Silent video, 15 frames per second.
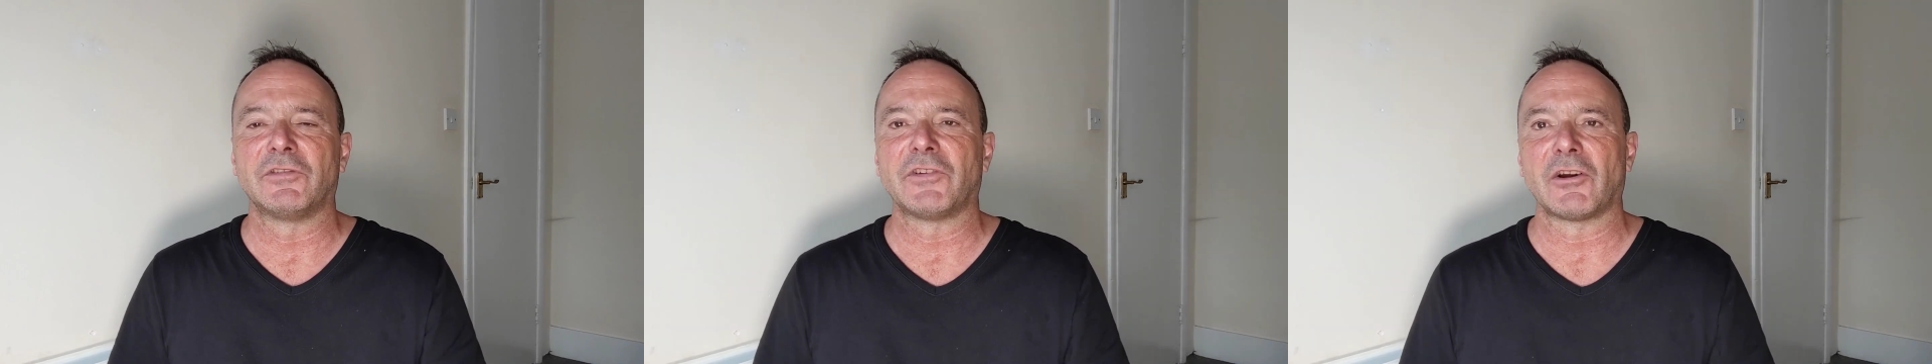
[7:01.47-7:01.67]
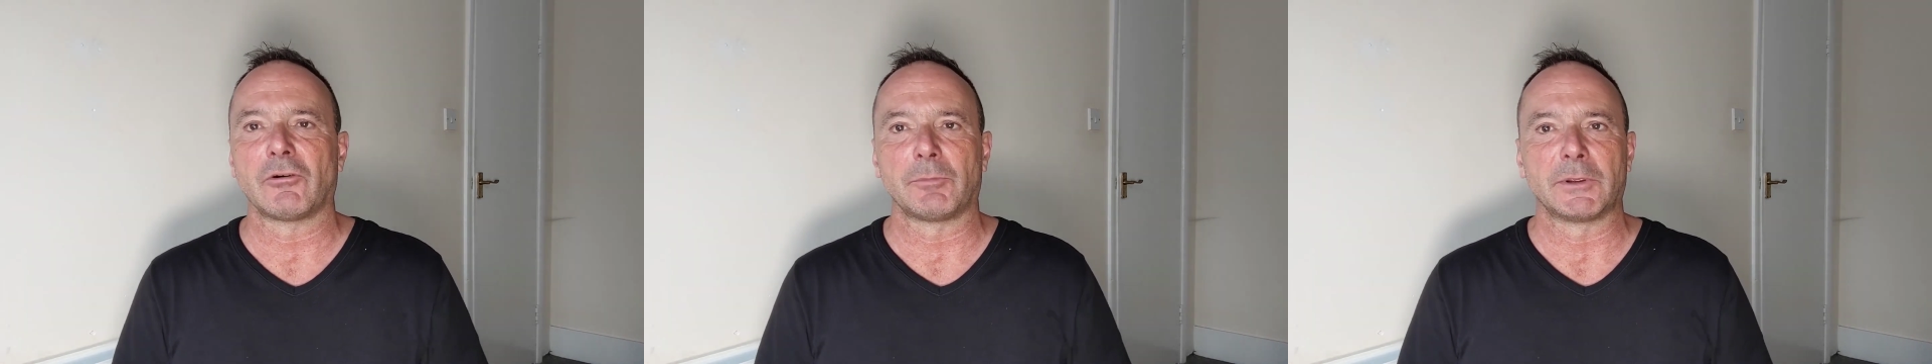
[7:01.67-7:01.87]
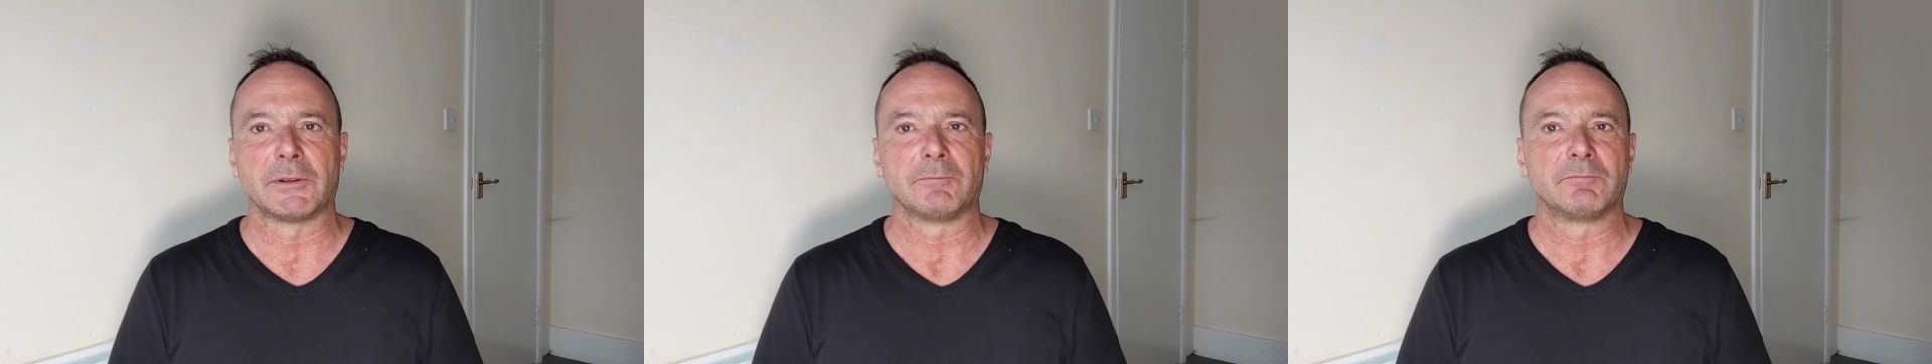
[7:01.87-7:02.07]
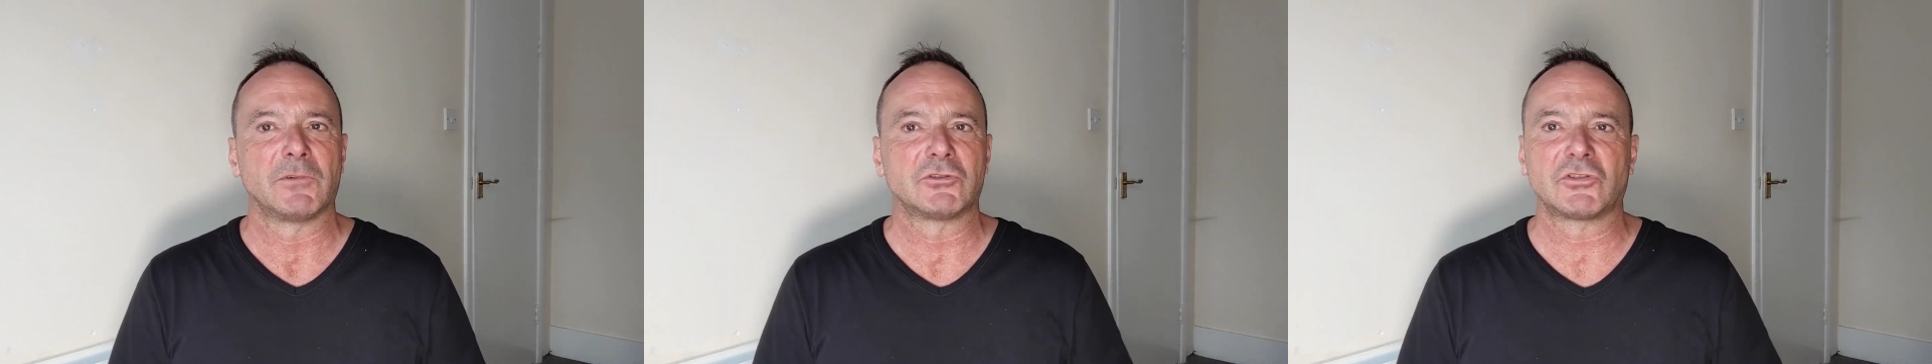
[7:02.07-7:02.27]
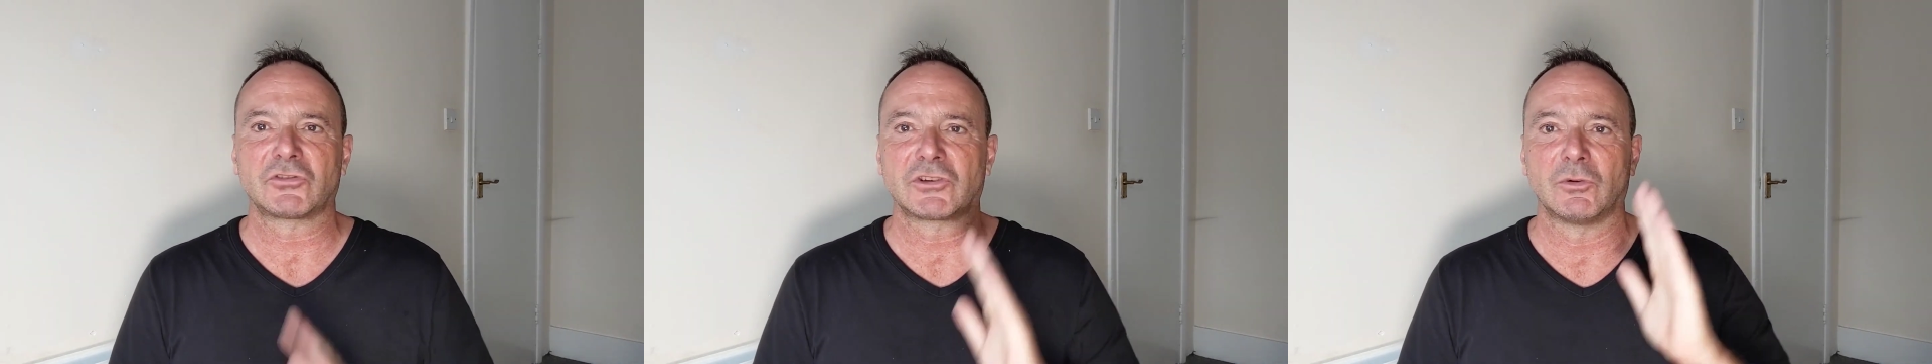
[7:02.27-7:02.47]
the therapy. They're
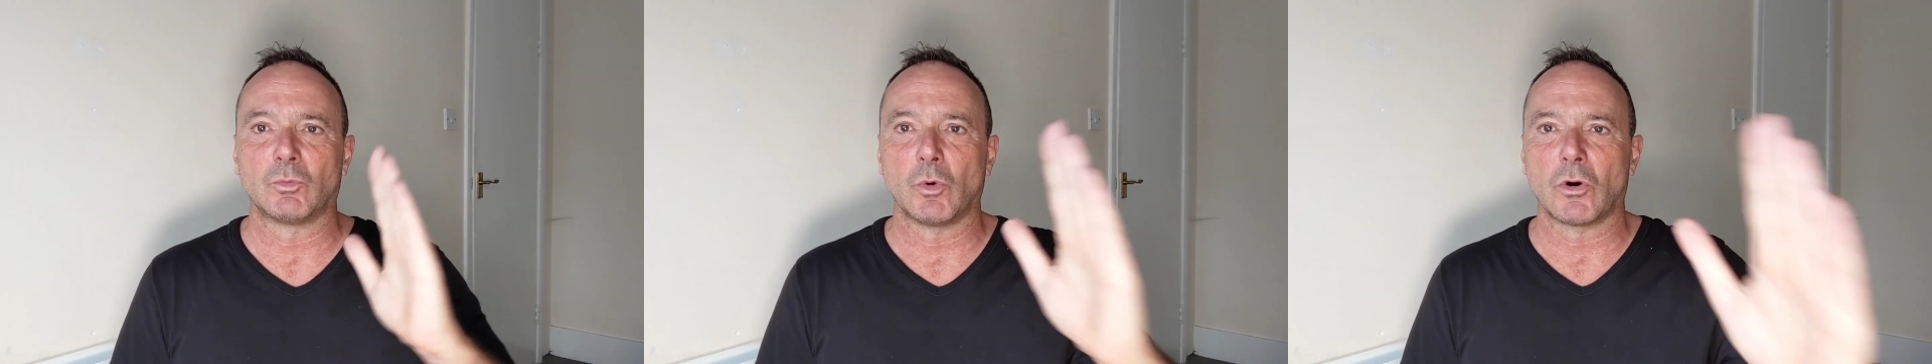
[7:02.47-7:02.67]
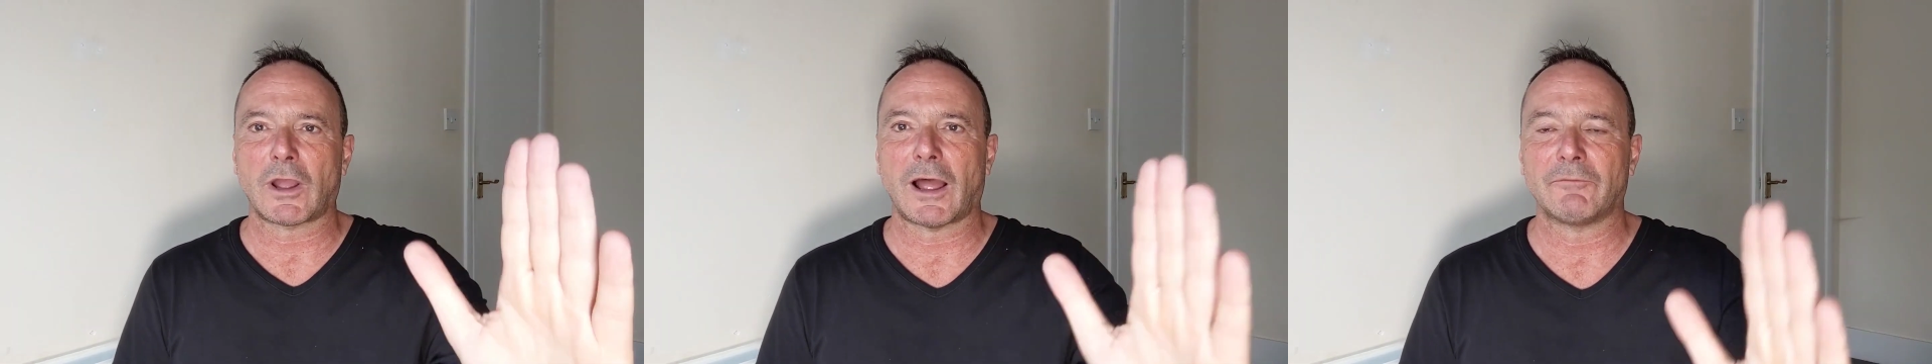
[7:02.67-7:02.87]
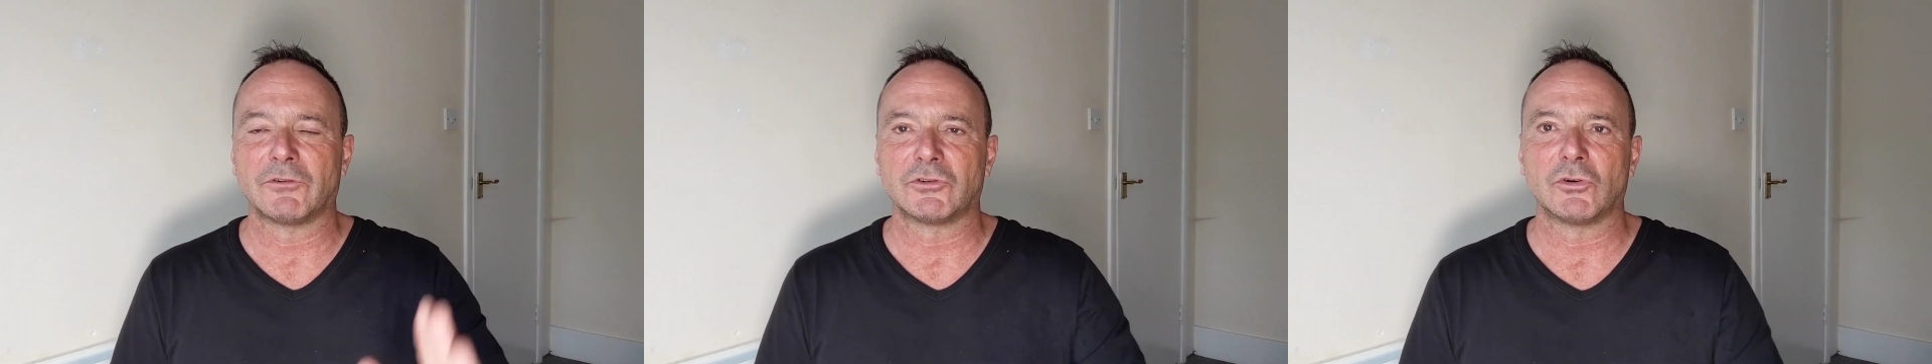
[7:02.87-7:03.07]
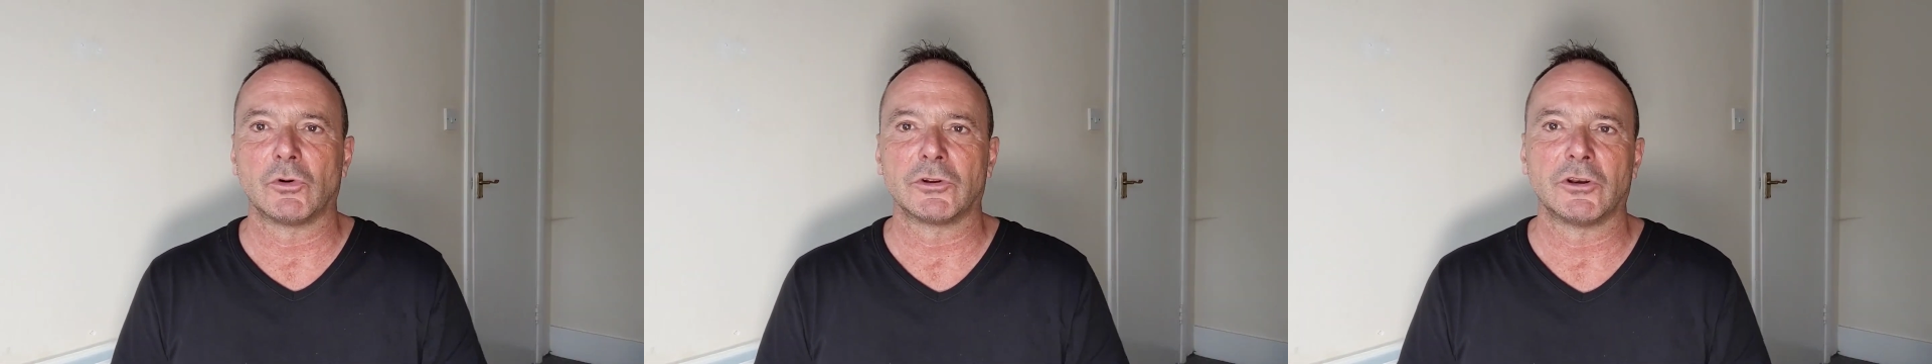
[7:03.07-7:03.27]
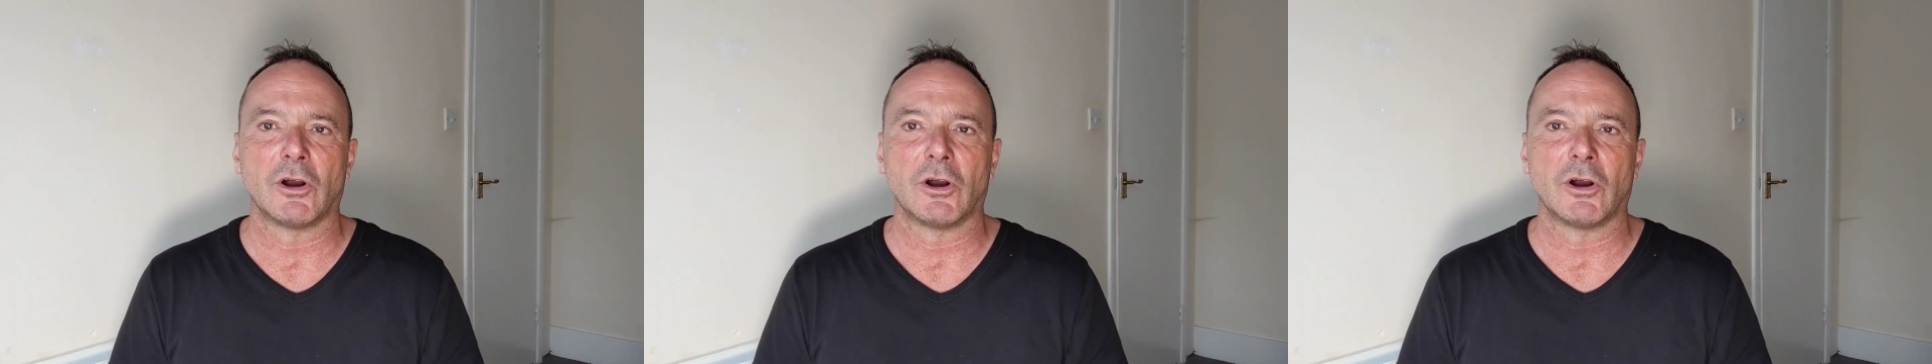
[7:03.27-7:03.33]
just going to walk out the door.